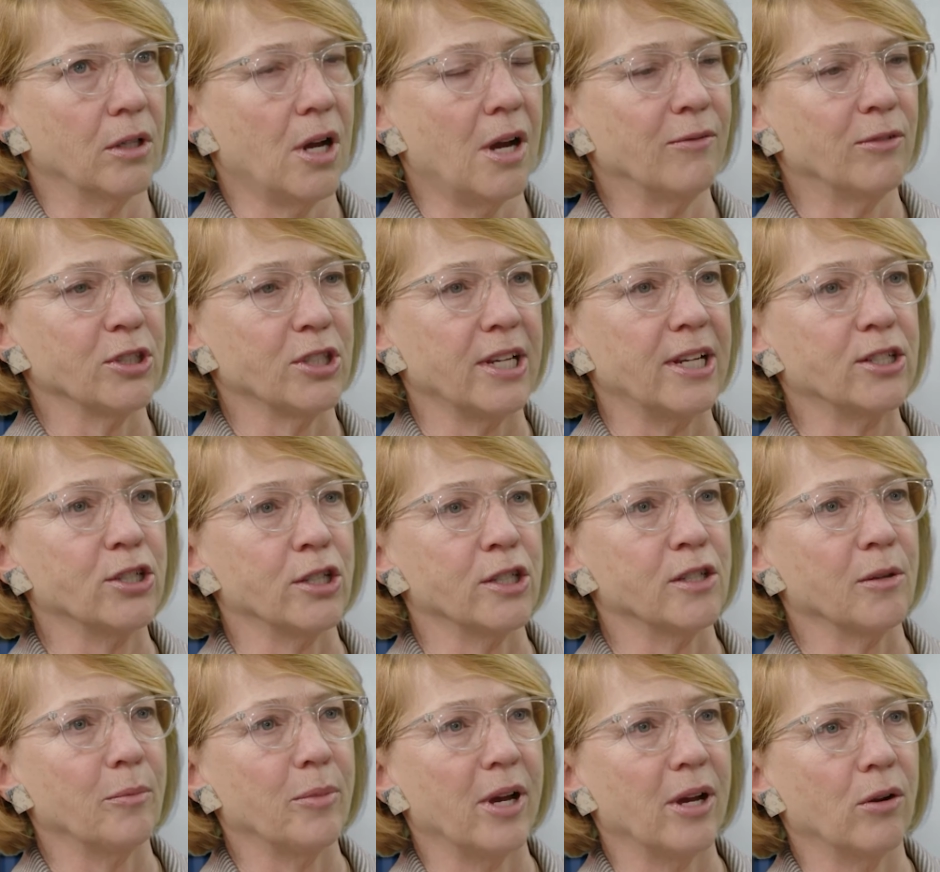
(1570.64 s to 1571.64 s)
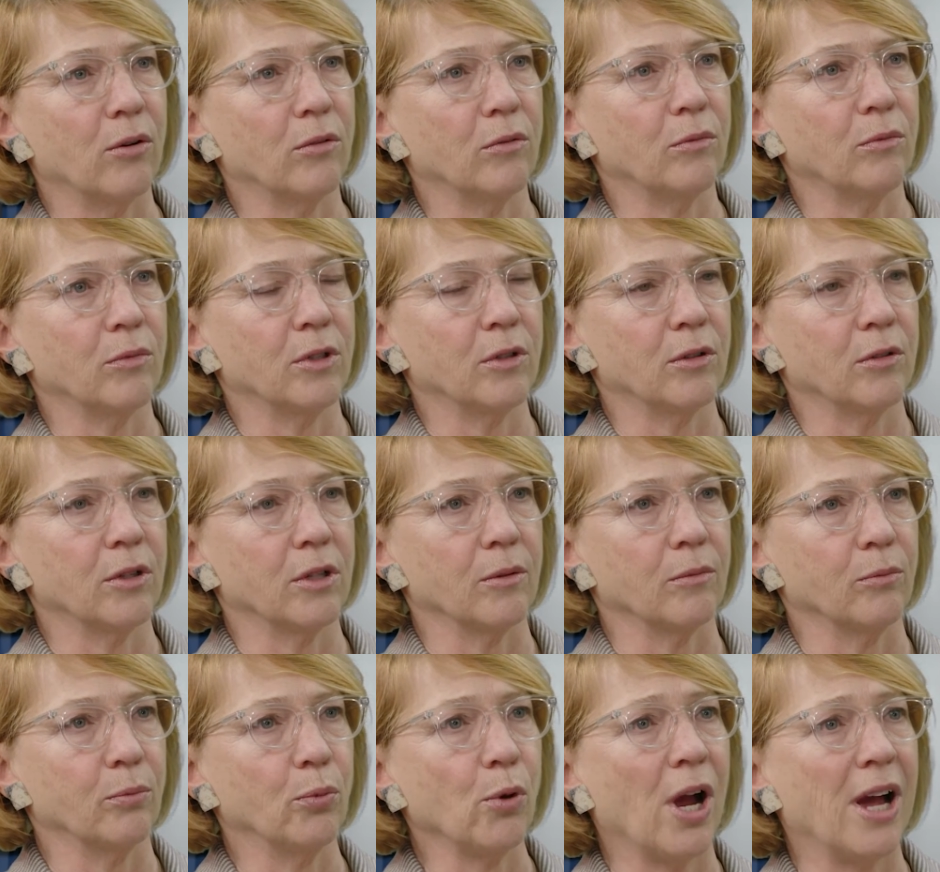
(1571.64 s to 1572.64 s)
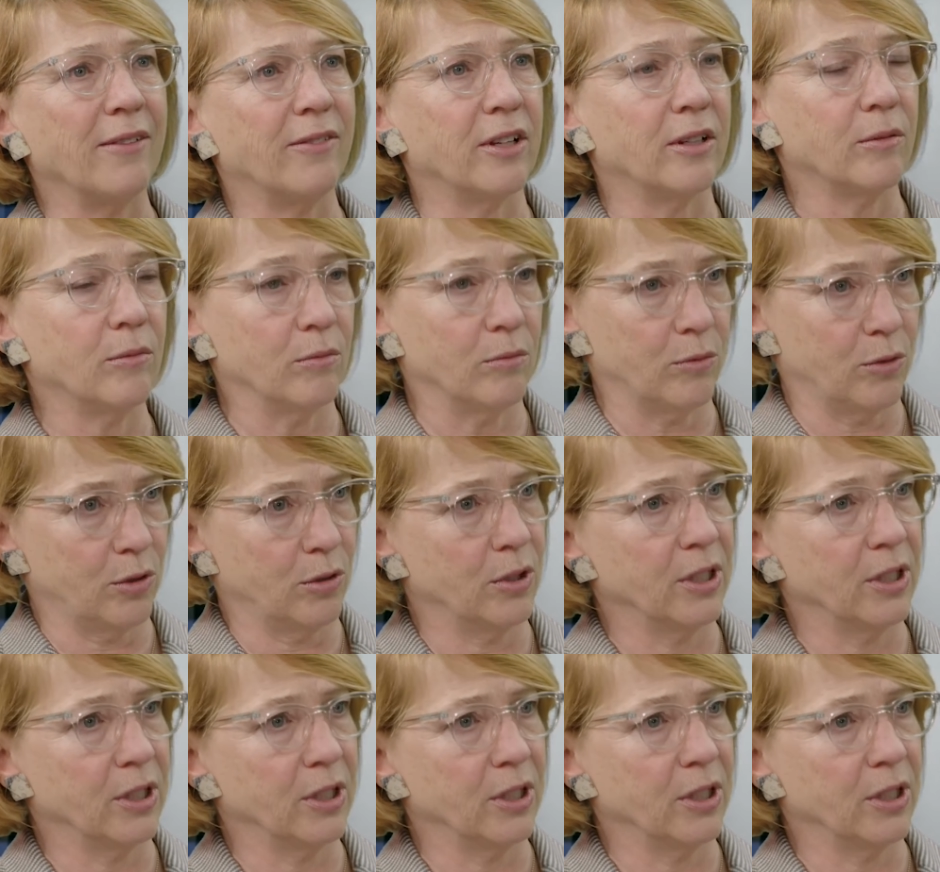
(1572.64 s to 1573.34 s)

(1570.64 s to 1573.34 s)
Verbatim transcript: conversations about private